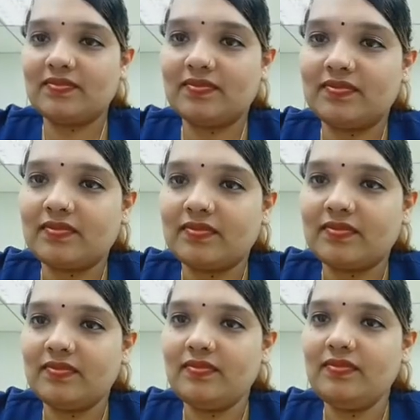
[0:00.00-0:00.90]

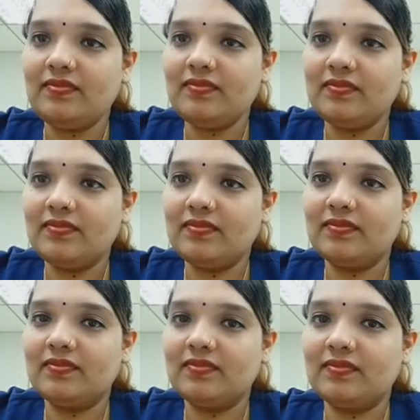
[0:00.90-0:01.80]

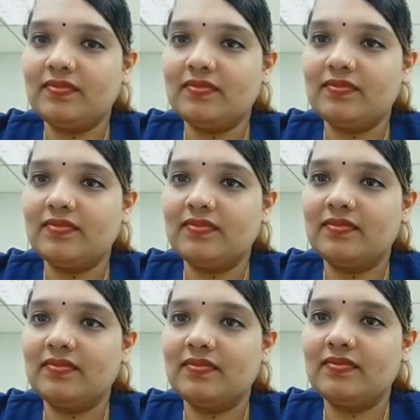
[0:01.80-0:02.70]

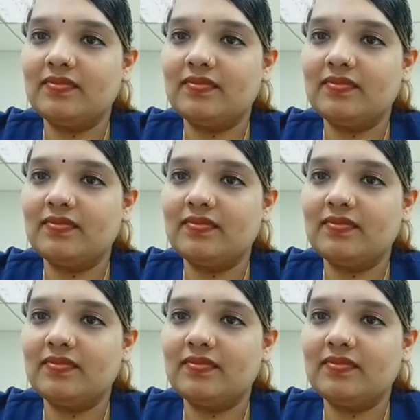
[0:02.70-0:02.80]
(silent)